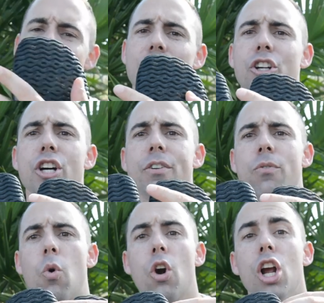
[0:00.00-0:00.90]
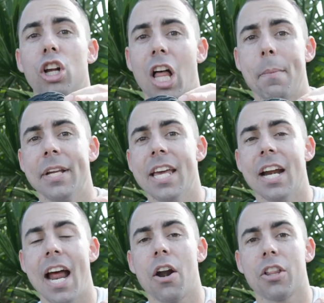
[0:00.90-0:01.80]
They're good for climbing in
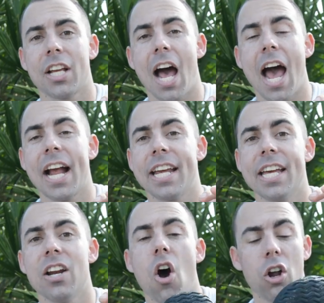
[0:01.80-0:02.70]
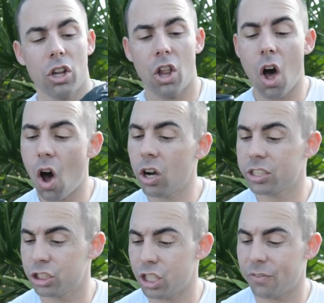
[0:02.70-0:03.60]
and out of the kayak in on
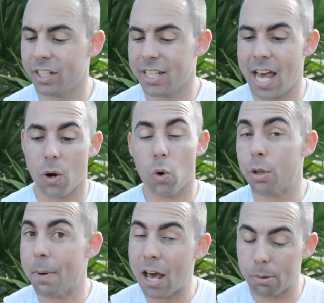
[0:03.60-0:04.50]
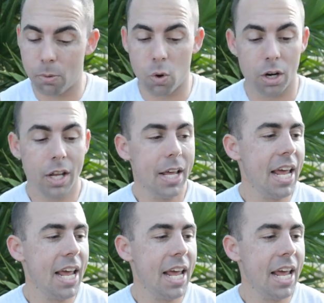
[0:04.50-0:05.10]
logs and stuff like that, or the paddleboard,